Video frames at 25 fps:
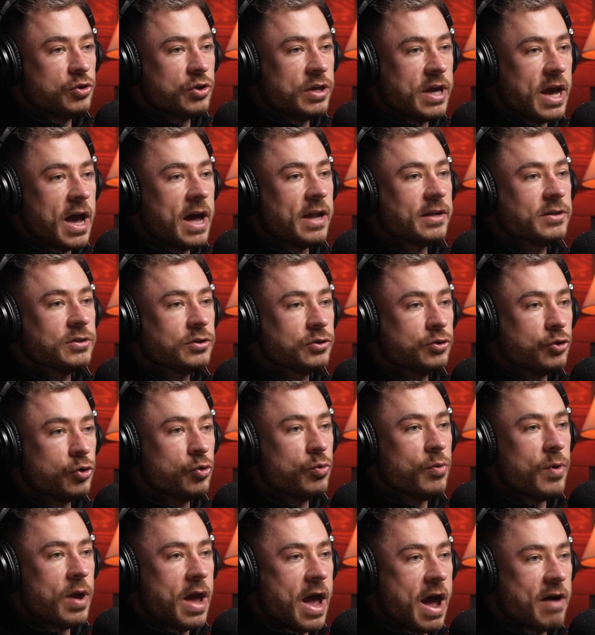You can't
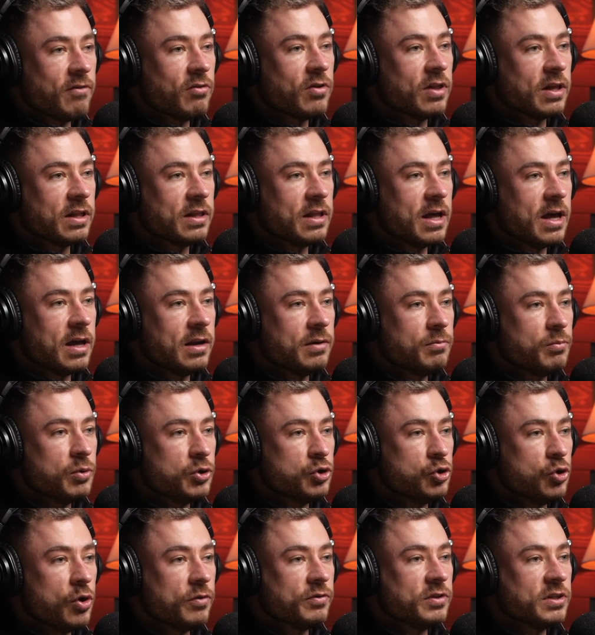do everything then,
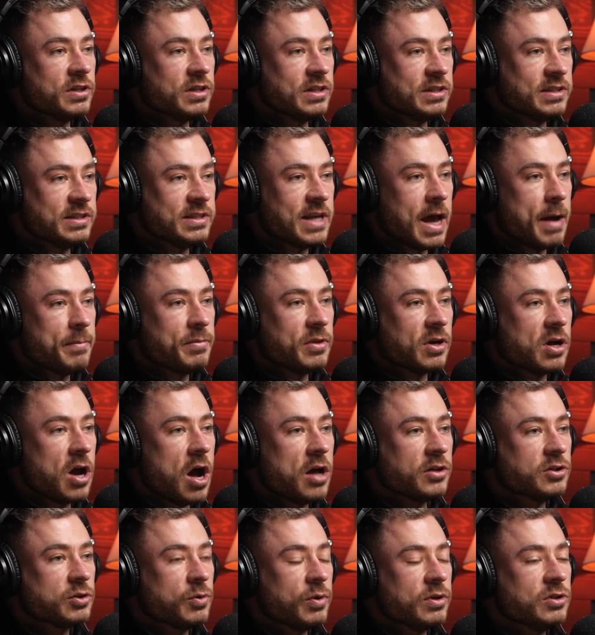but you have to accept the
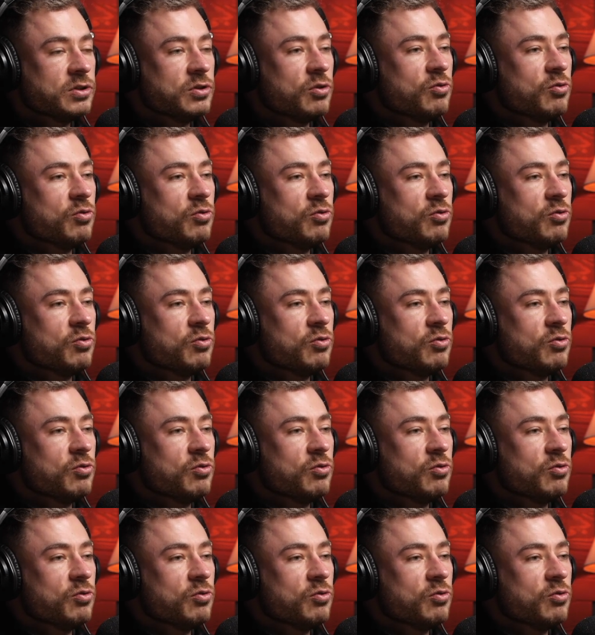consequence.